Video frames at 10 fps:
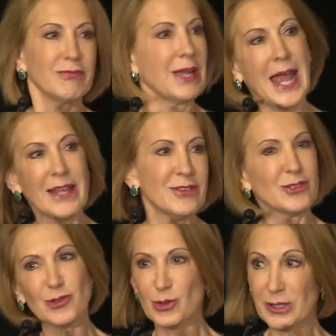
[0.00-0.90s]
had
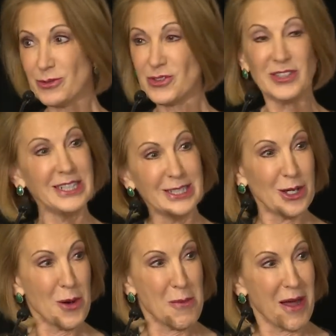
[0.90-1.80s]
this sort of
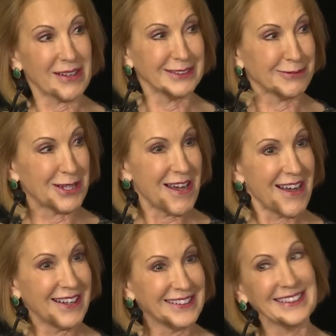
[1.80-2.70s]
CEO model of
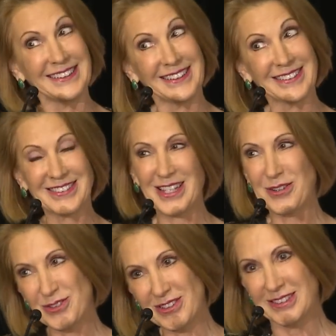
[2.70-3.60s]
God,
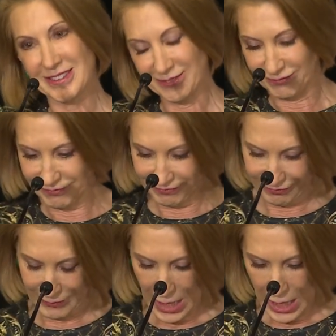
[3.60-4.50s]
sounds a little
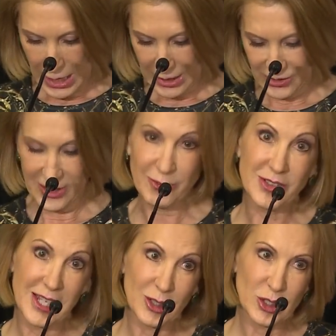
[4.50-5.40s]

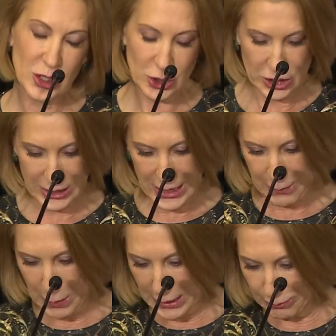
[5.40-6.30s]
self-centered, don't you
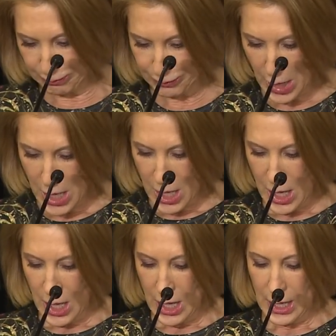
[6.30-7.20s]
think? But
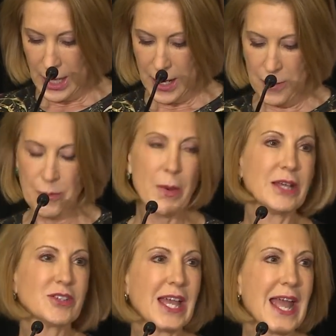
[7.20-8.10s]

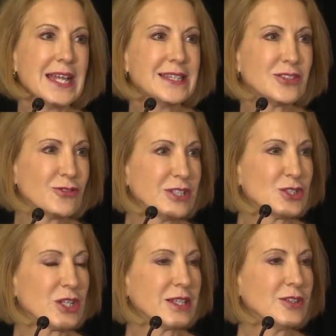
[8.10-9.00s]
as I had this
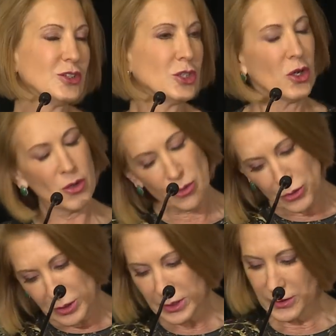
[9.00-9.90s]
vision,
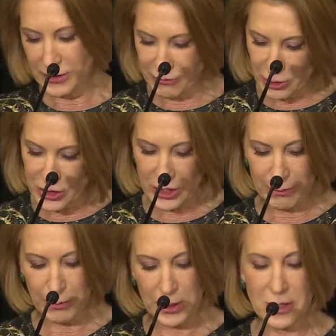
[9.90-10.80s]
the
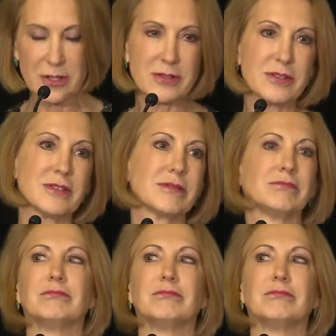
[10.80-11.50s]
virgin birth,